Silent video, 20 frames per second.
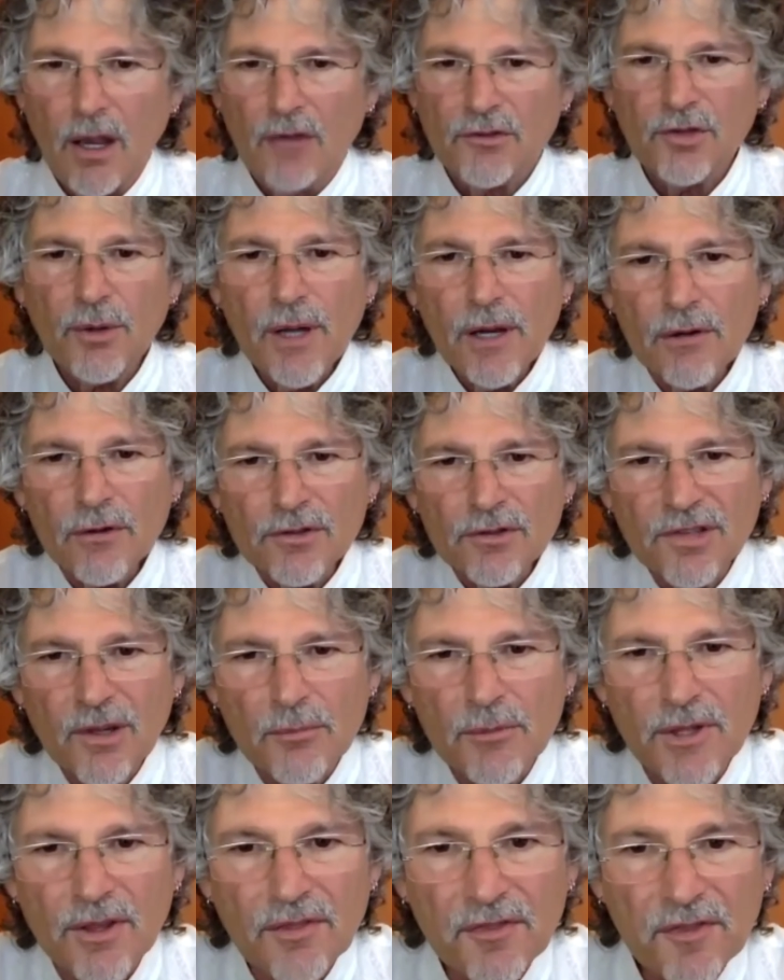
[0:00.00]
So here are
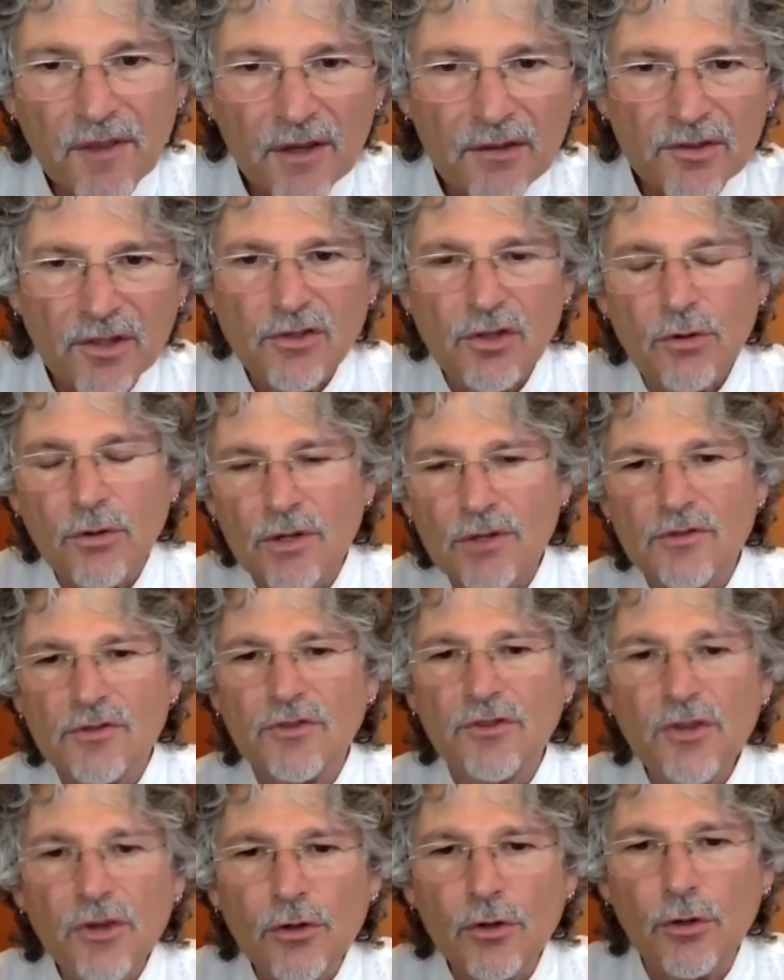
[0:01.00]
some of the things that you
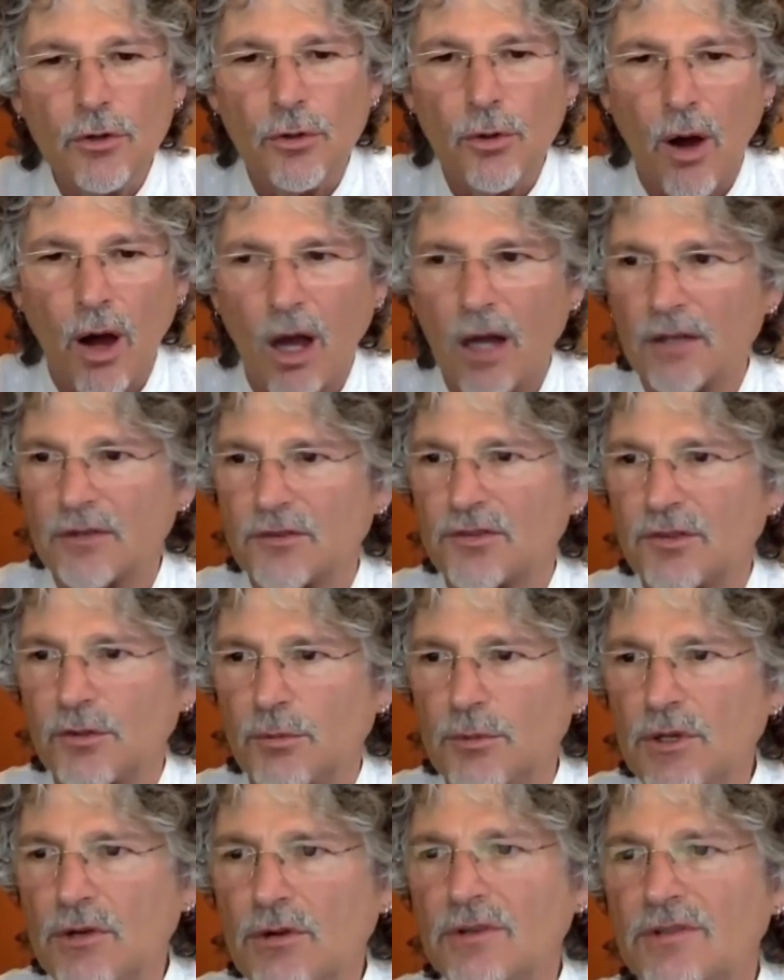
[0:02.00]
can do on
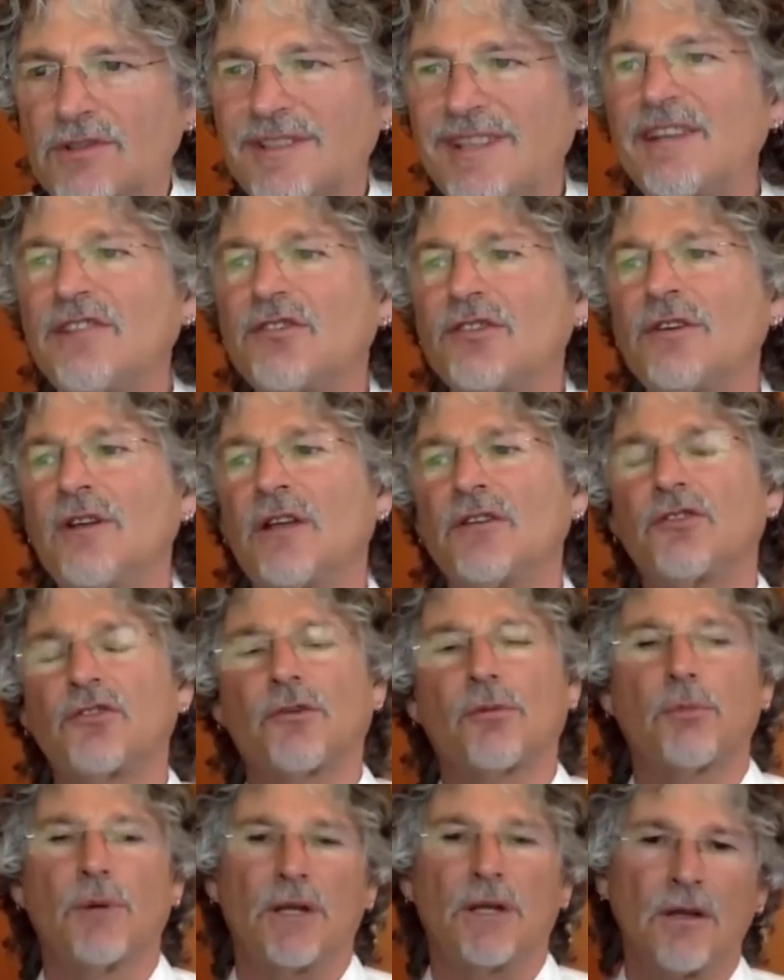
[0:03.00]
Zoom. You can teach an
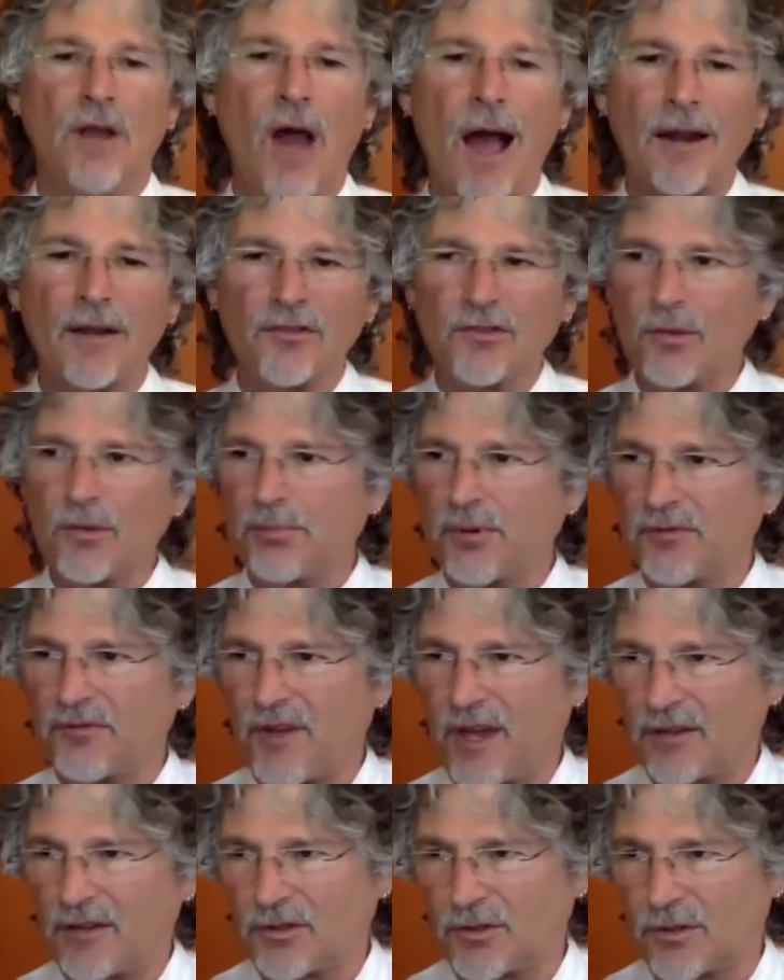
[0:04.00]
instrument, not as a
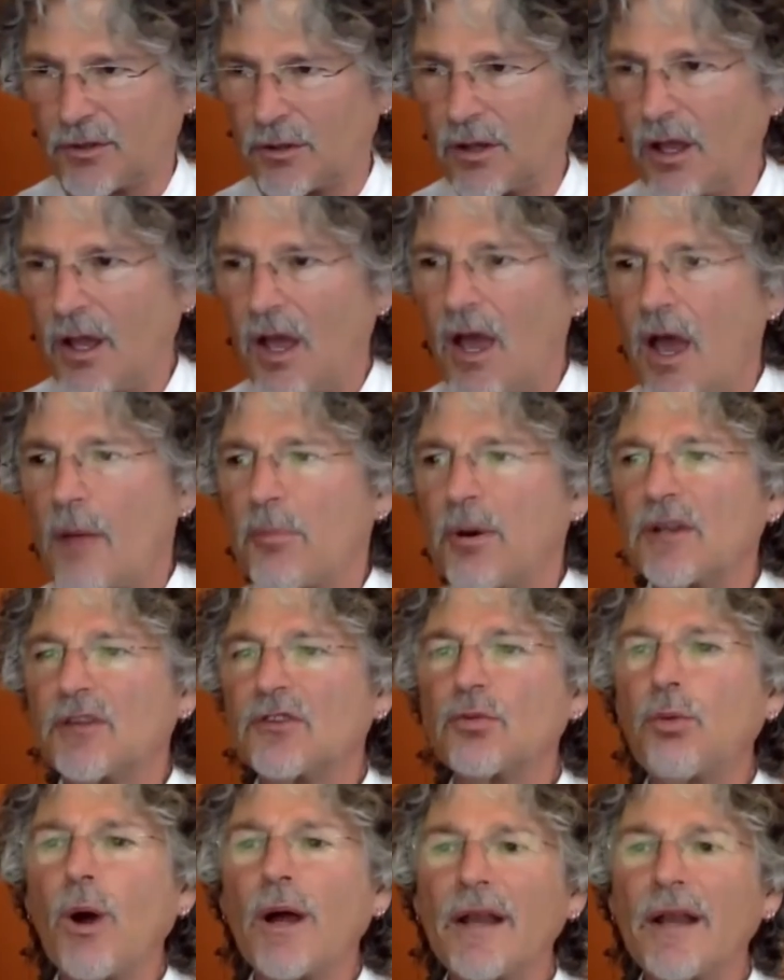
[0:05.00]
professional, but
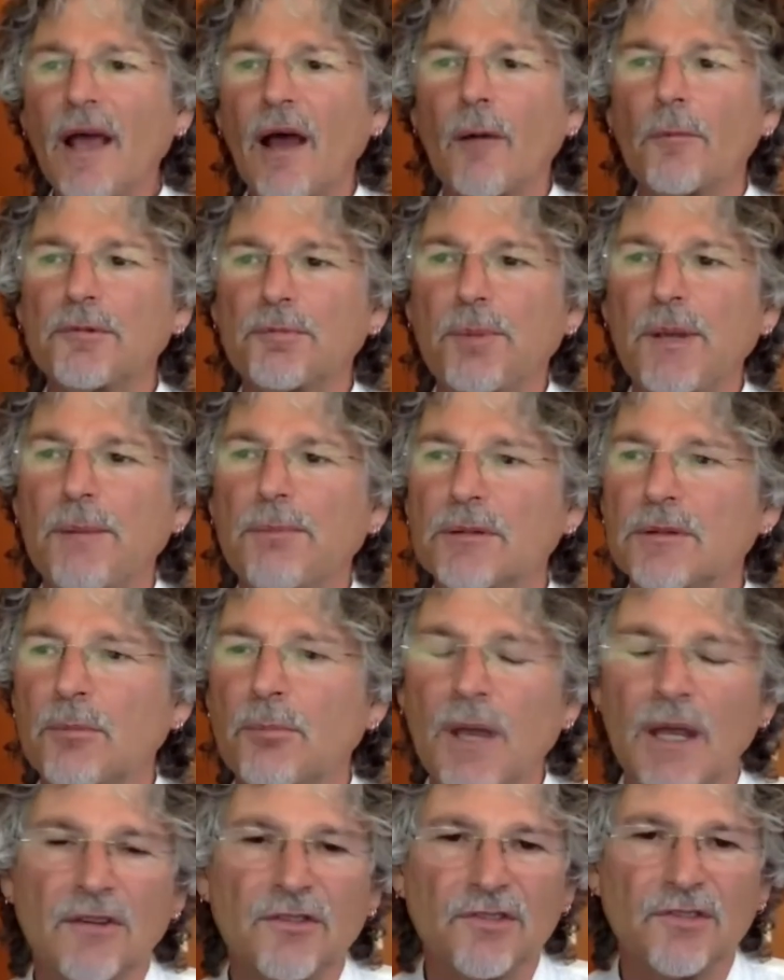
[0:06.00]
as what helps people to
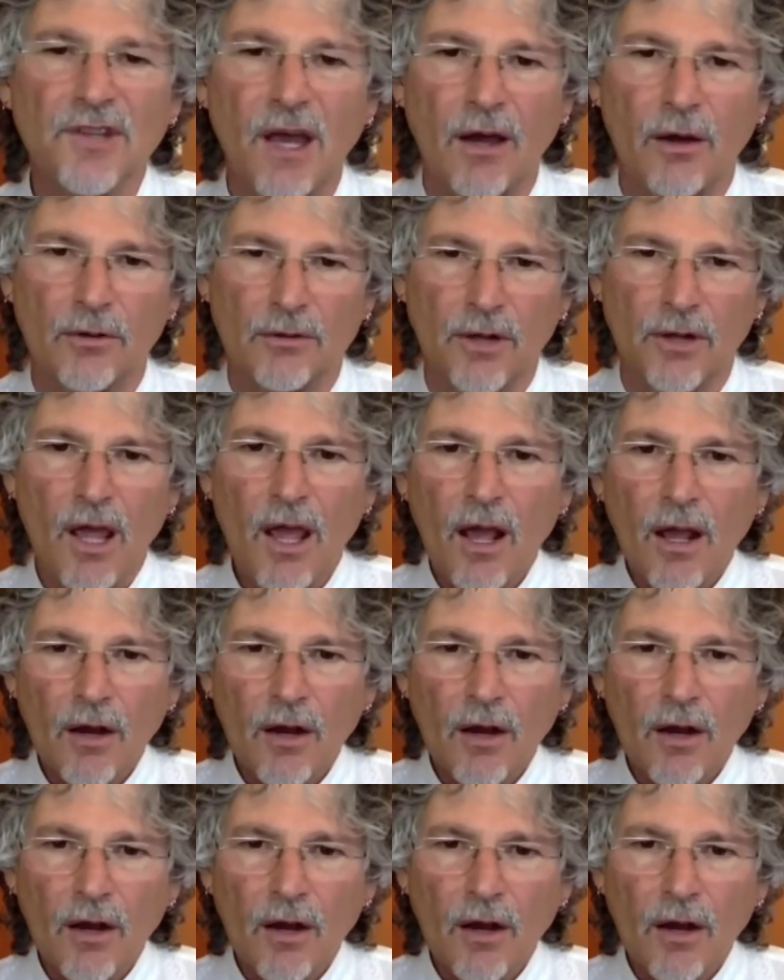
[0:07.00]
make sound.